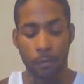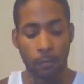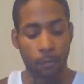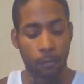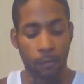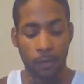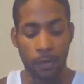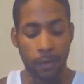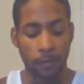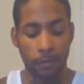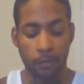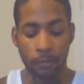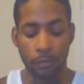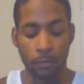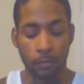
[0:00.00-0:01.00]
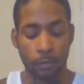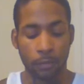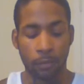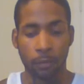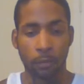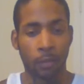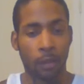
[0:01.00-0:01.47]
Whenever you're
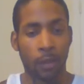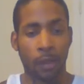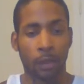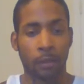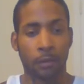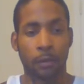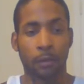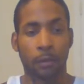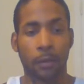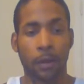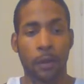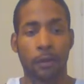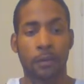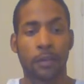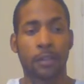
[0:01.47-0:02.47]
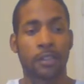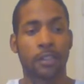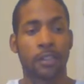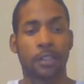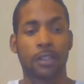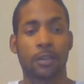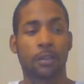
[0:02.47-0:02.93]
around it, just
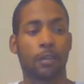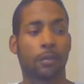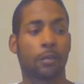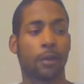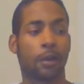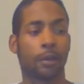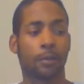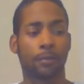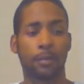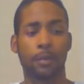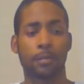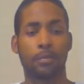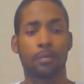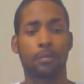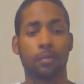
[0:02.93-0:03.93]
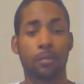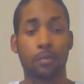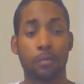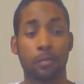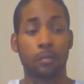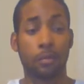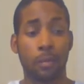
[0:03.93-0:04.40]
say you're around people who
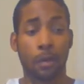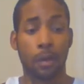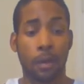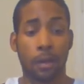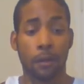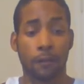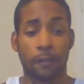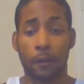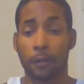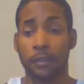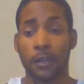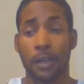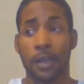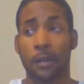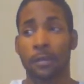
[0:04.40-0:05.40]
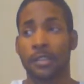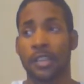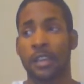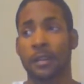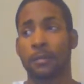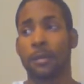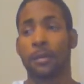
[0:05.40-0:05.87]
first time, because
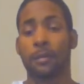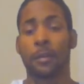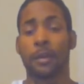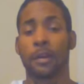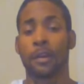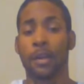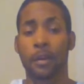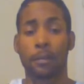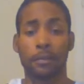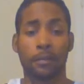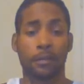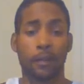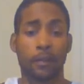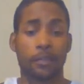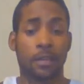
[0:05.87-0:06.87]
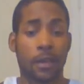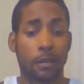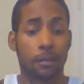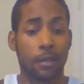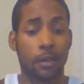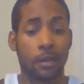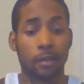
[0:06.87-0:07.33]
I've been around a couple of first time
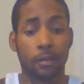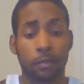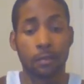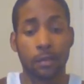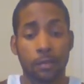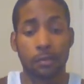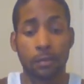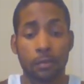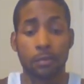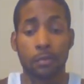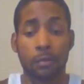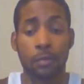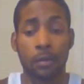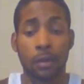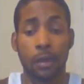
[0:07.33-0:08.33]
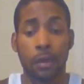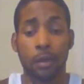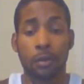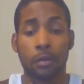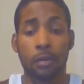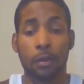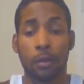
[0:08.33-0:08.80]
gun owners who,
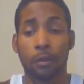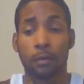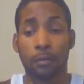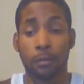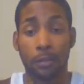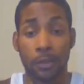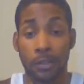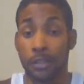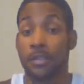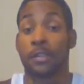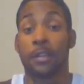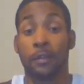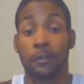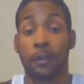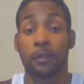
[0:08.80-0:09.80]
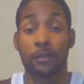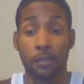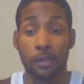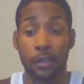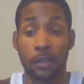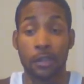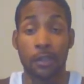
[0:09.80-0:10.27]
this is their first
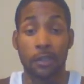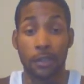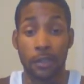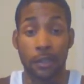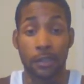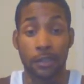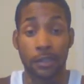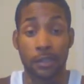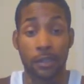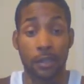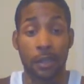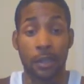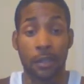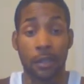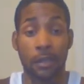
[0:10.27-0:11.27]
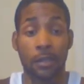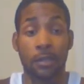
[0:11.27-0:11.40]
gun and they just like,